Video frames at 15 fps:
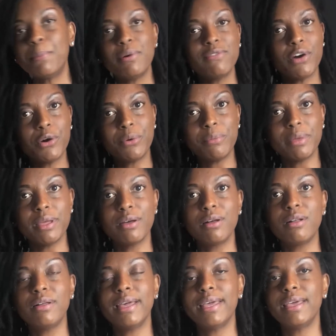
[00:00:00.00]
of
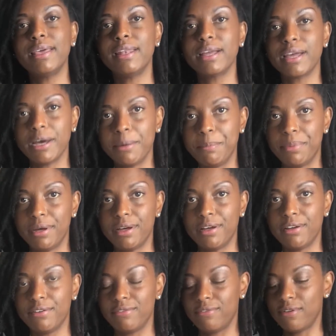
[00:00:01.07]
oatmeal and a cup
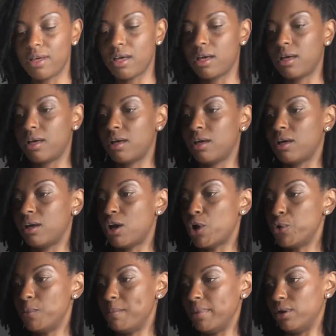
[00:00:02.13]
of
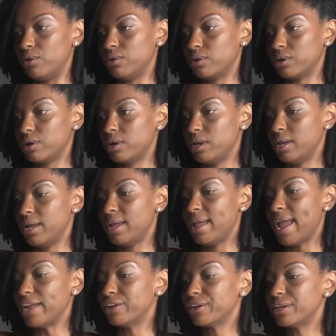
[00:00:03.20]
oat milk.
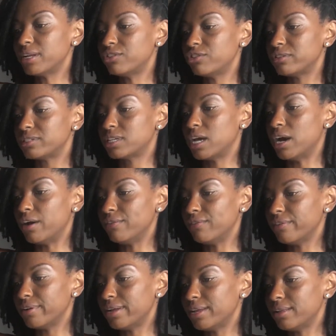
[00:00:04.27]
And you're gonna just
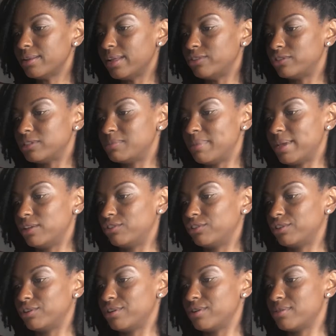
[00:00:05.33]
cover it and just make
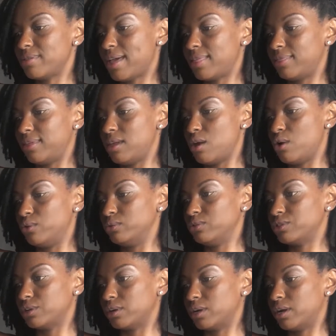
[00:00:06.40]
sure that the
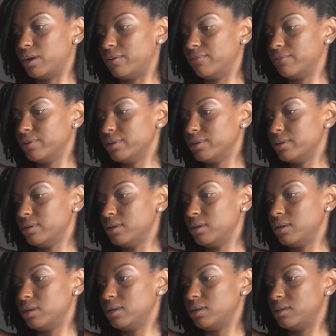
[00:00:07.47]
oats are covered.
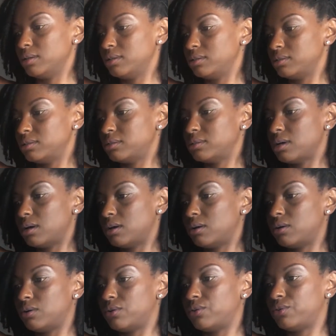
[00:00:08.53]

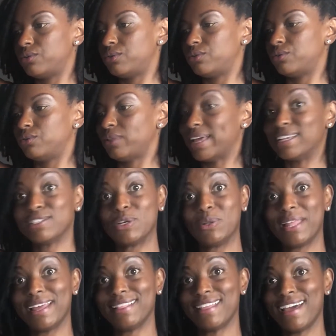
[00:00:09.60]
So like
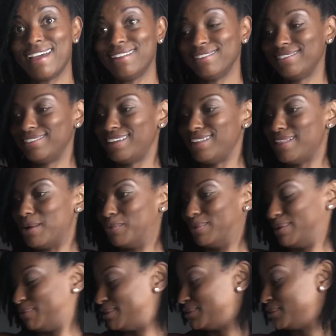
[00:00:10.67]
that. And that
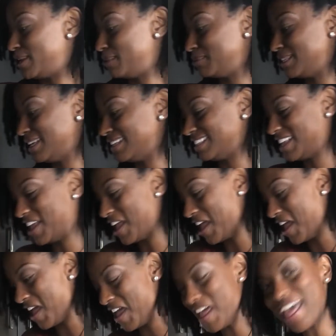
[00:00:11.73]
what's her name says?
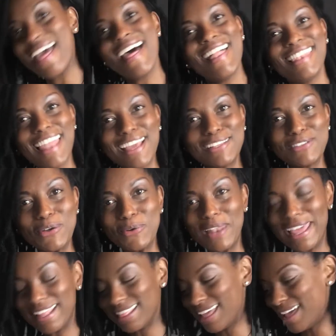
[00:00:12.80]

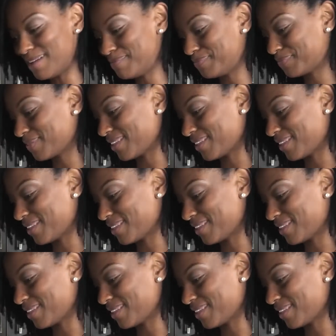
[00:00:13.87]
like that.